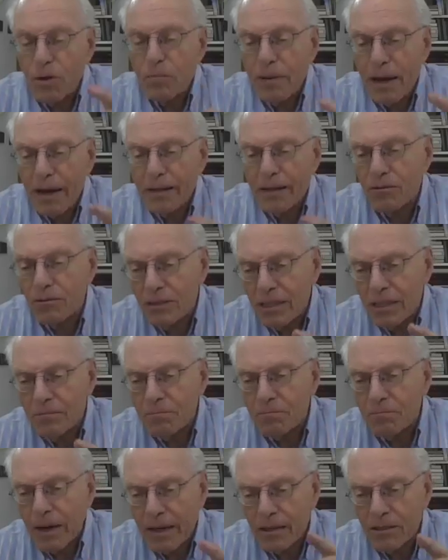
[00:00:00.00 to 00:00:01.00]
who he paid and who he
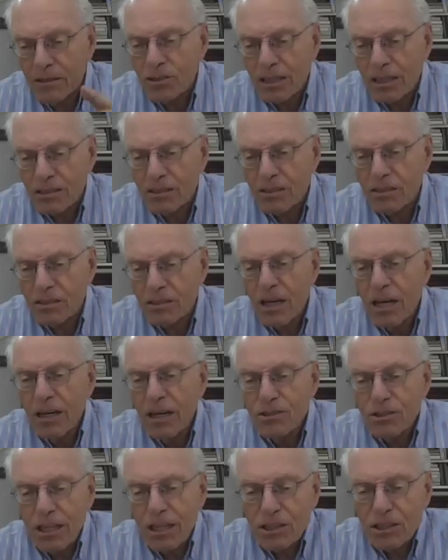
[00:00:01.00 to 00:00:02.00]
didn't pay. He checks his
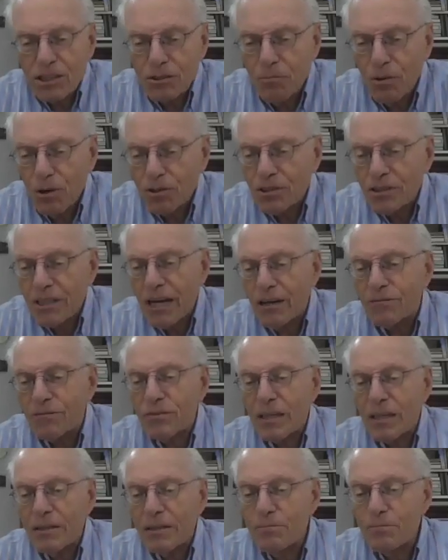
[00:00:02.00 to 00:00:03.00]
books
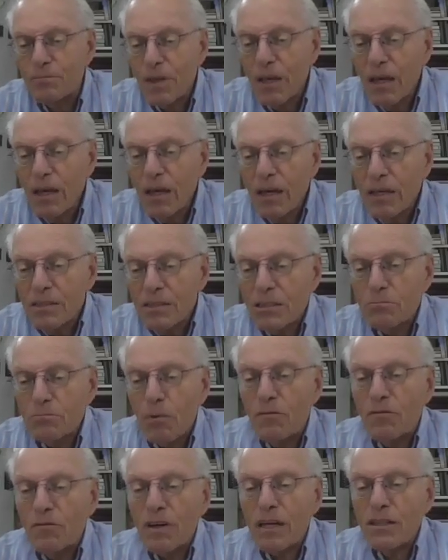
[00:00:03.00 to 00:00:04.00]
carefully. So
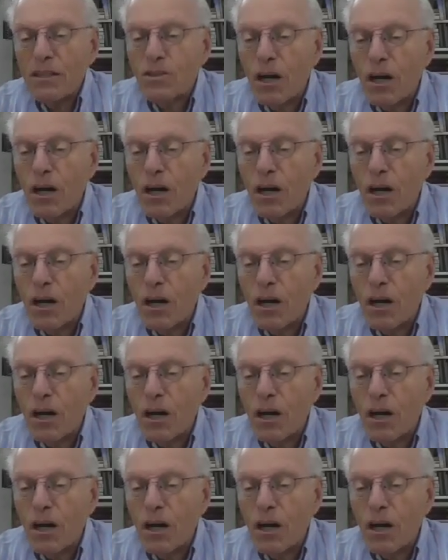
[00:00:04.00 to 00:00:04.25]
what